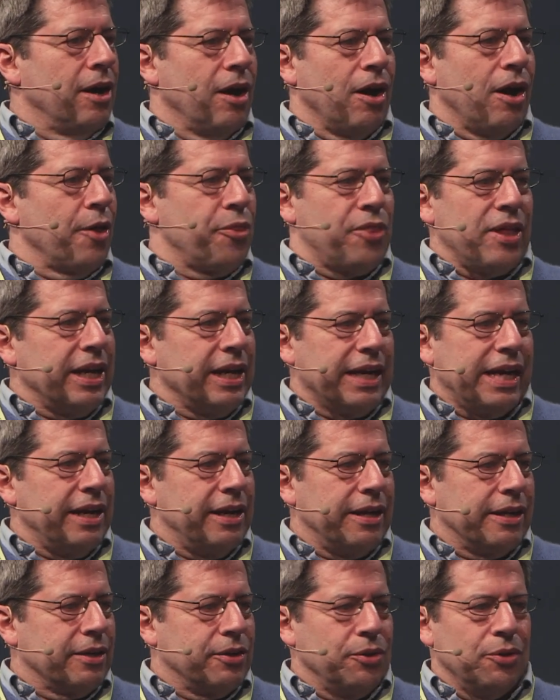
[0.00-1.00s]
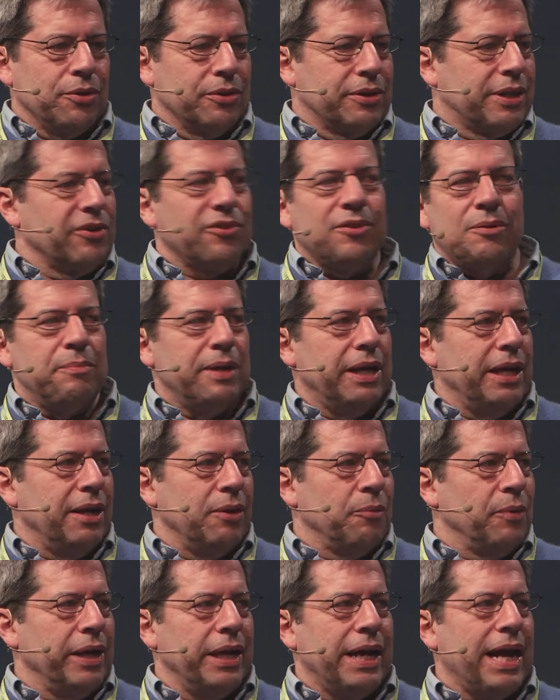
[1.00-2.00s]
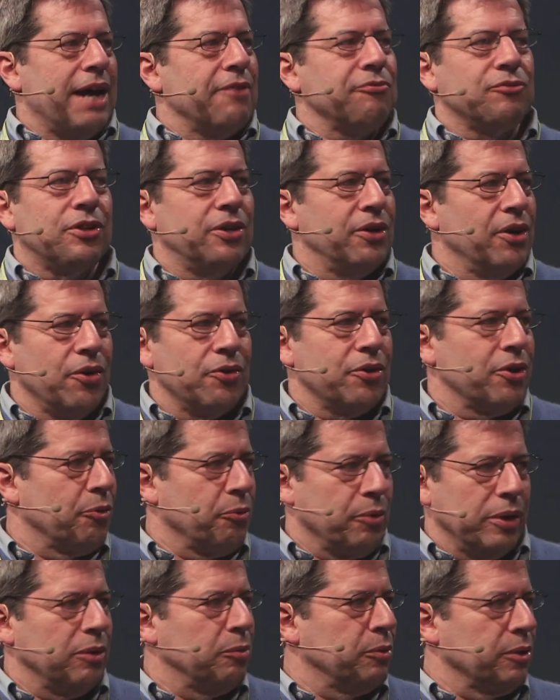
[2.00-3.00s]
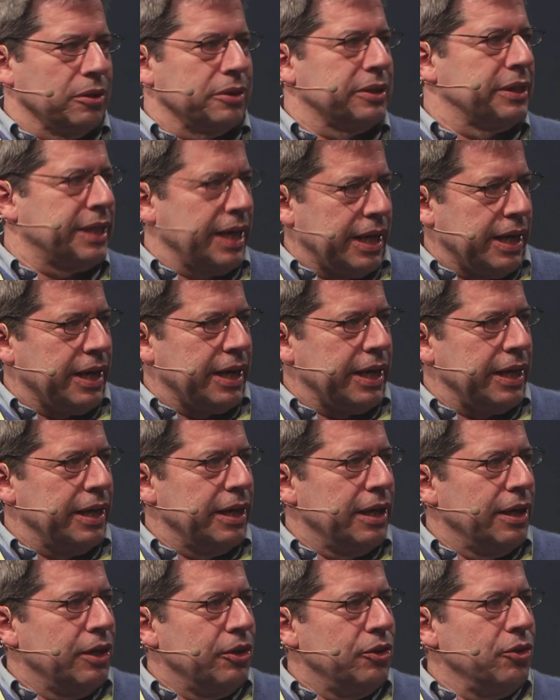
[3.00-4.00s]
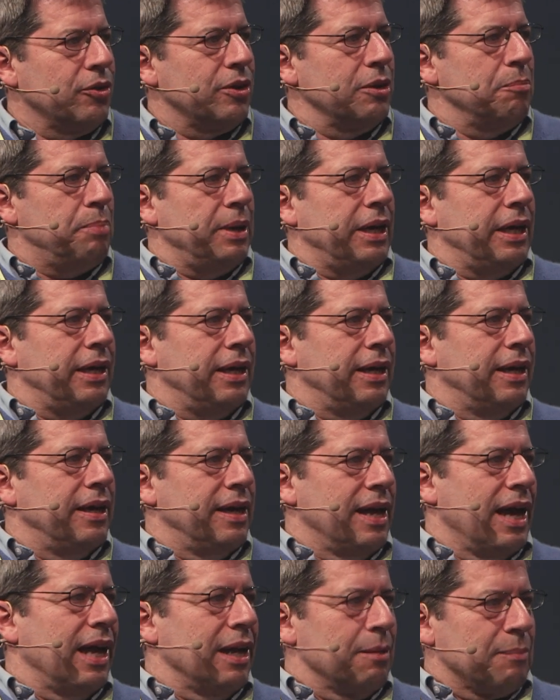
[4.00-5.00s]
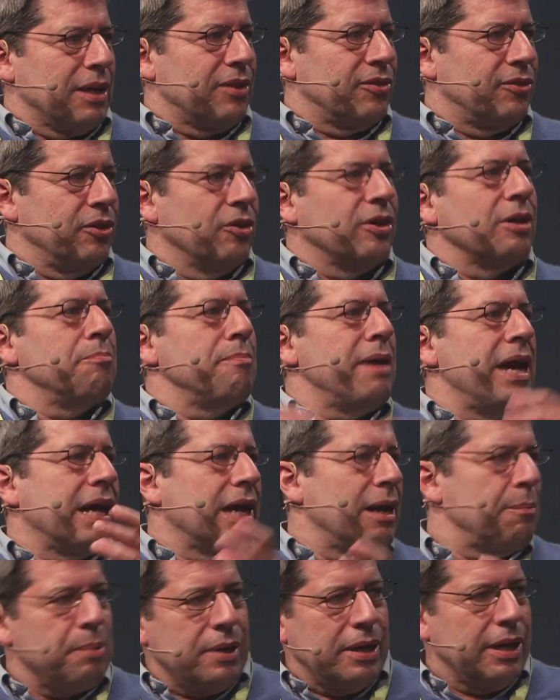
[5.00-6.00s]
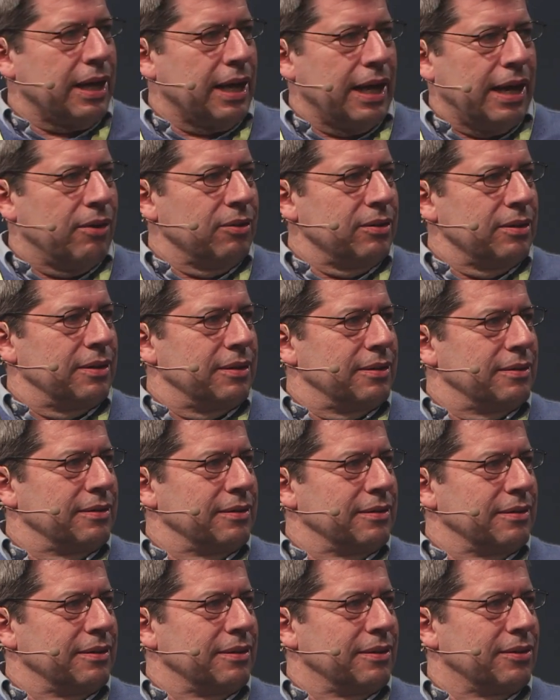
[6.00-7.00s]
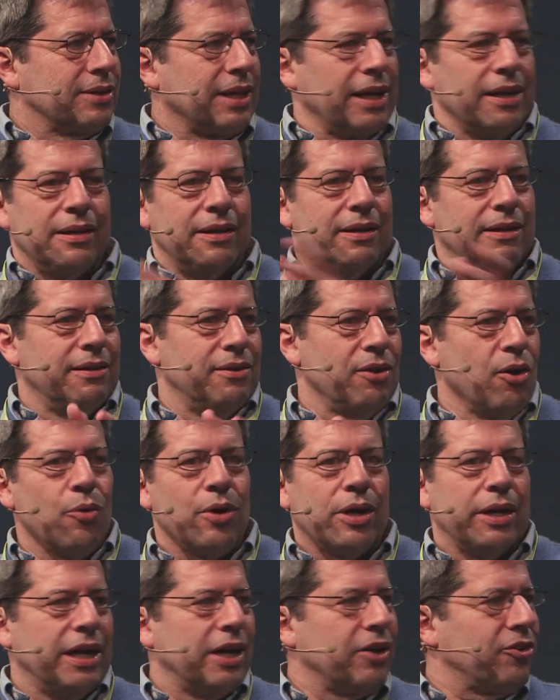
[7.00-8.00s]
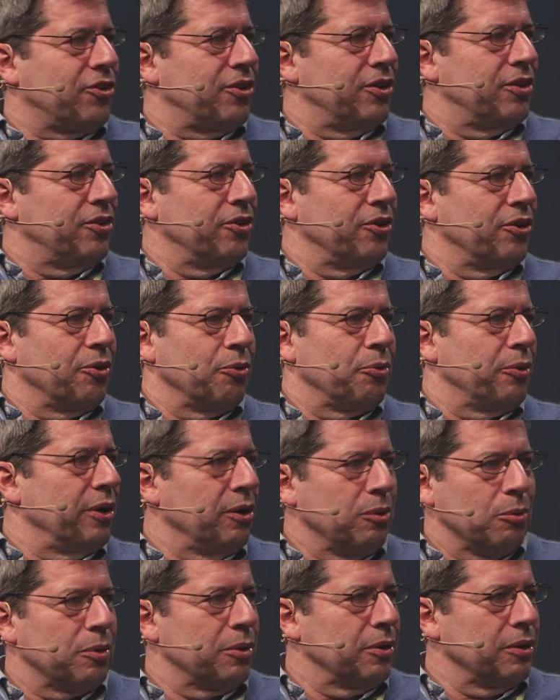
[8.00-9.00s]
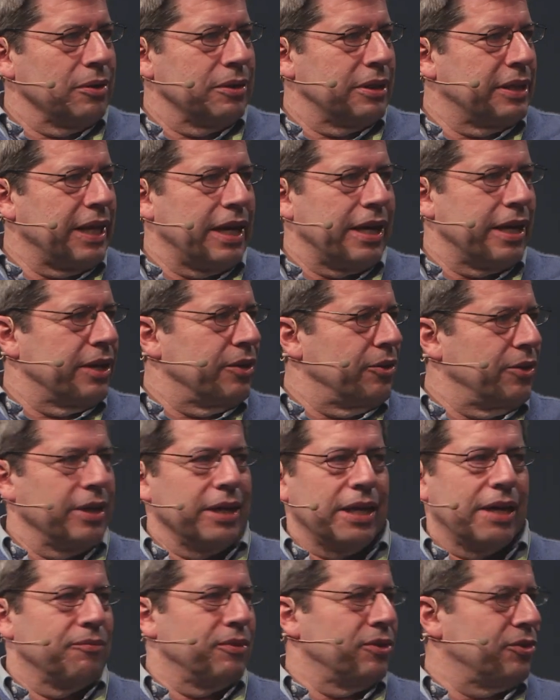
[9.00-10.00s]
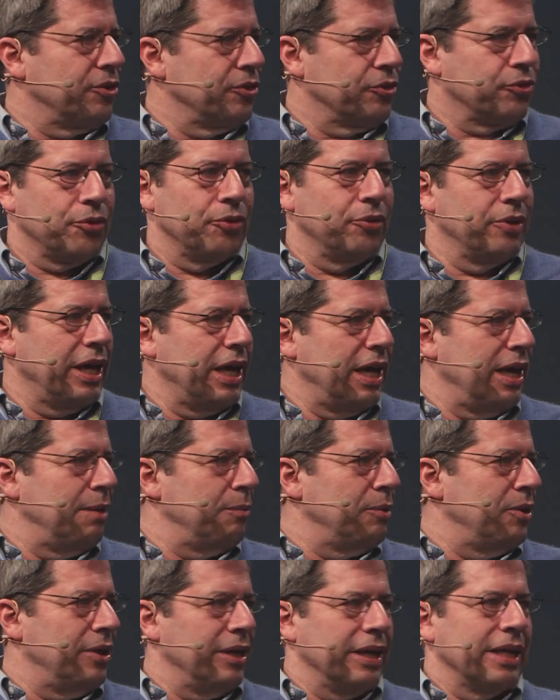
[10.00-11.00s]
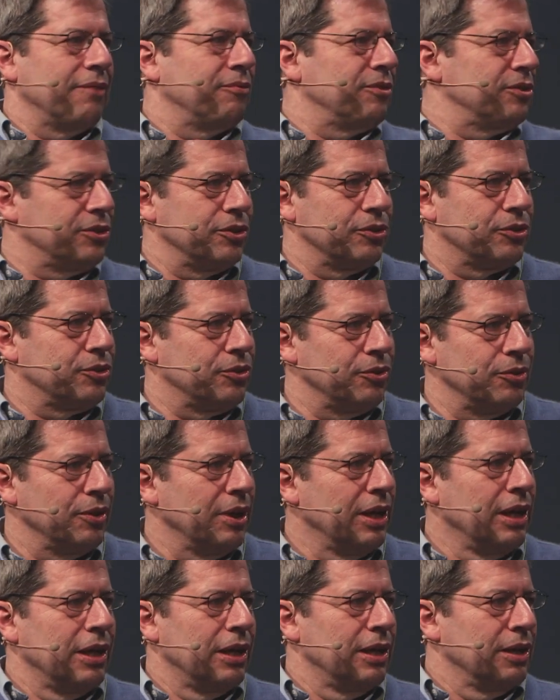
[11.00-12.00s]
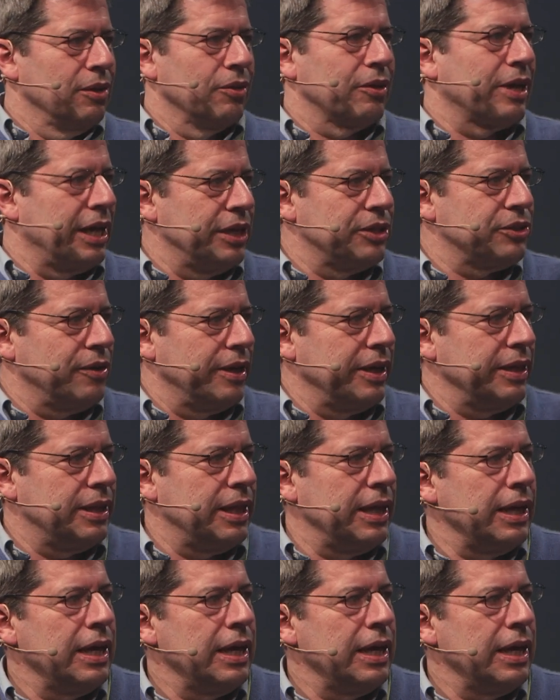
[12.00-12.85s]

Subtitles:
Authenticated at Google doesn't mean we have to know your real-world identity. You can be anonymous. You can make up an account. It's got no connection to your real-world identity. You didn't give us your true name. You didn't give us your true location or anything.